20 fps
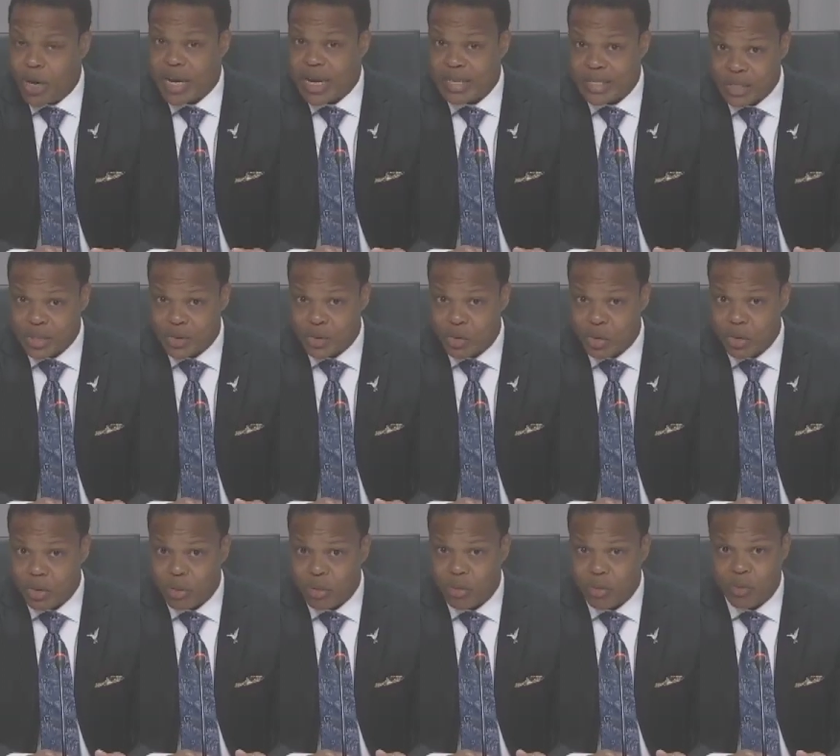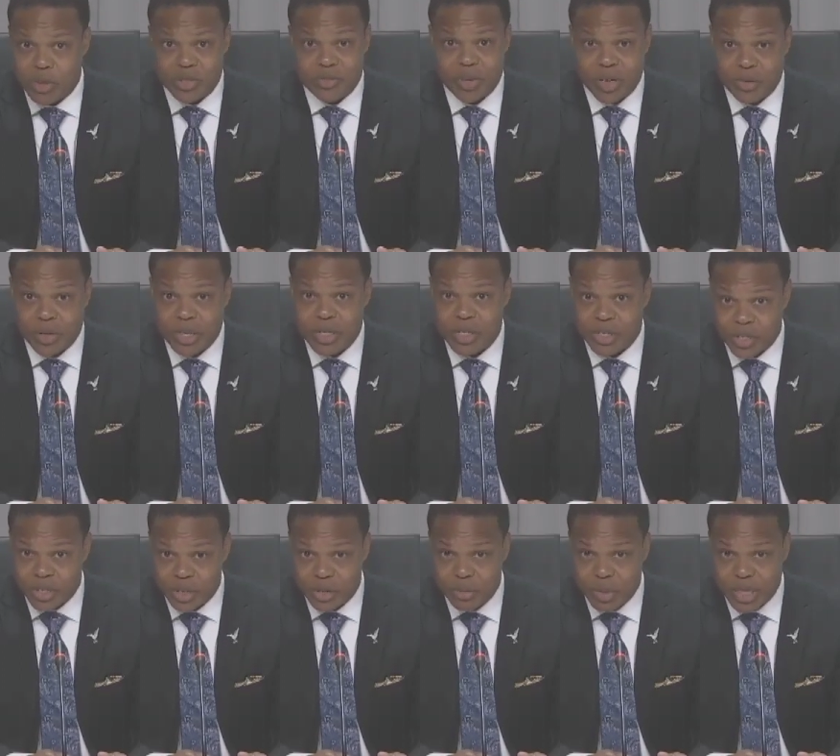What I saw was very
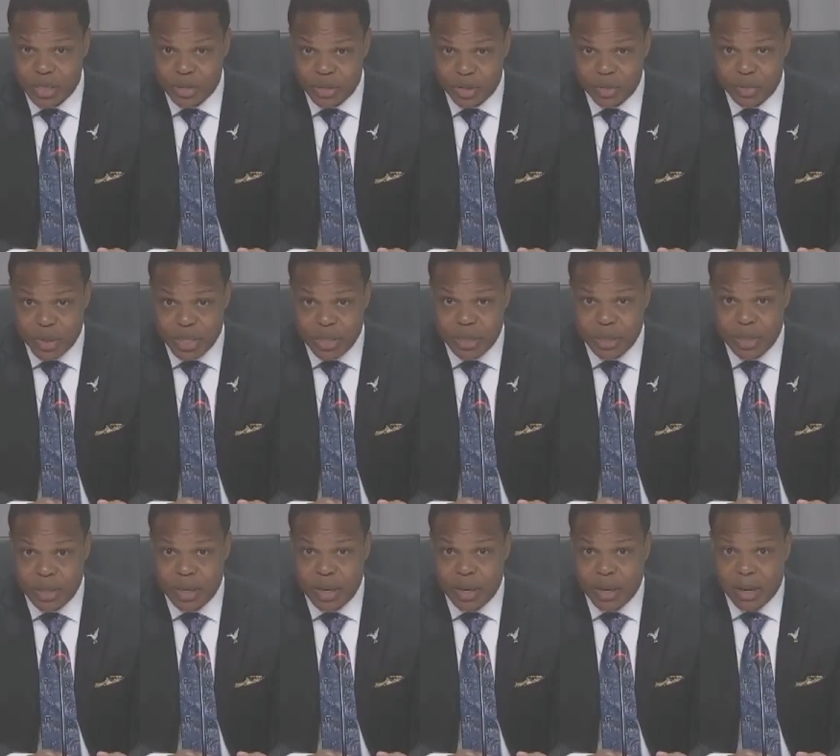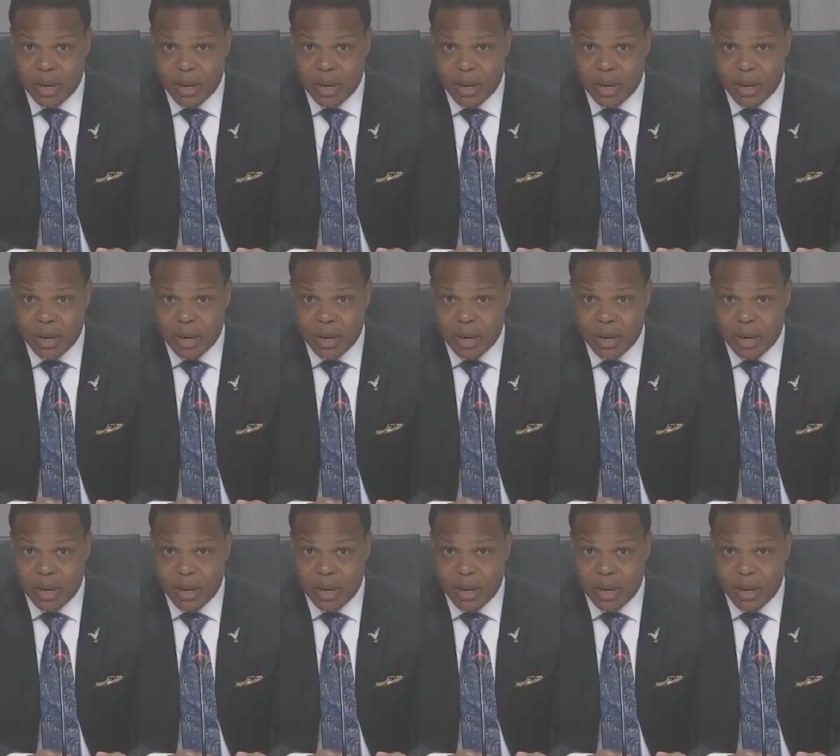disturbing to me.